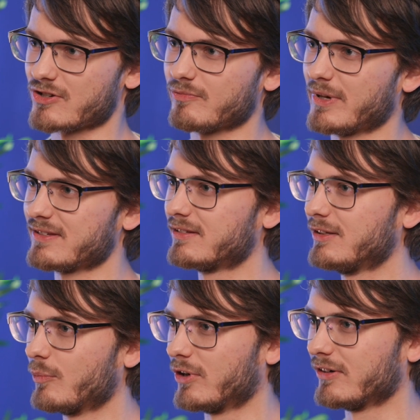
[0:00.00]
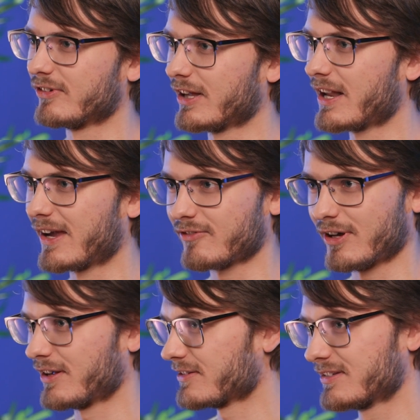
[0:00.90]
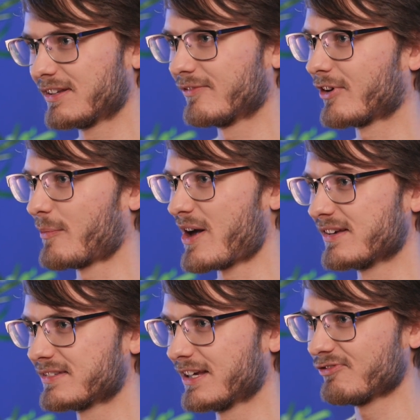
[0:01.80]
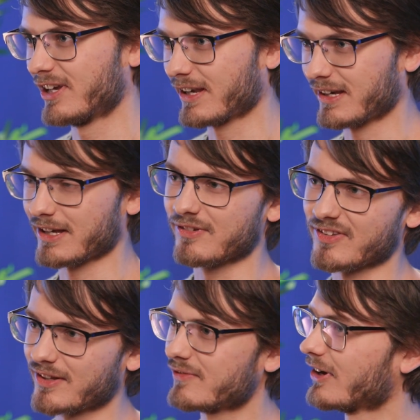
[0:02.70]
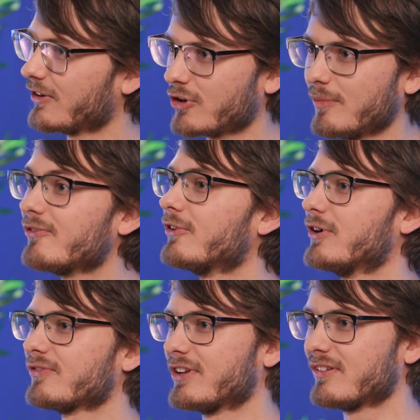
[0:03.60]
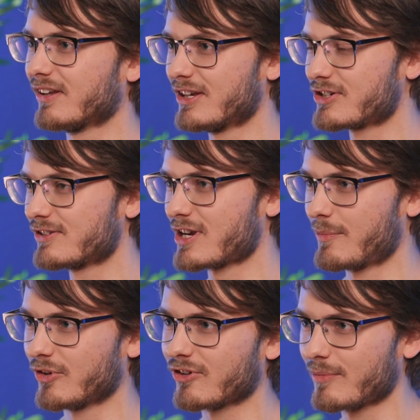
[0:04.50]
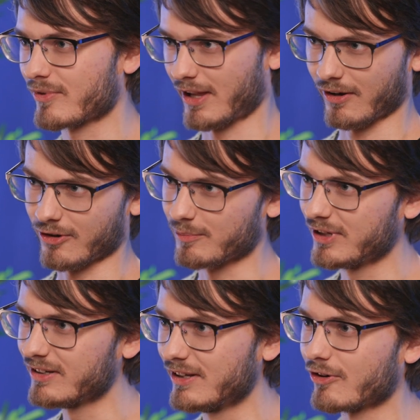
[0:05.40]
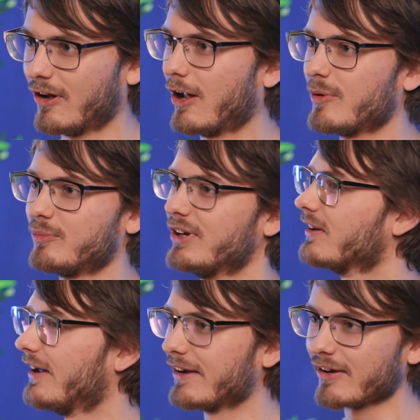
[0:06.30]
of my seat more than ever sitting there myself. Like, I can sit there in top 4 of an international championships, like, completely calm and being like,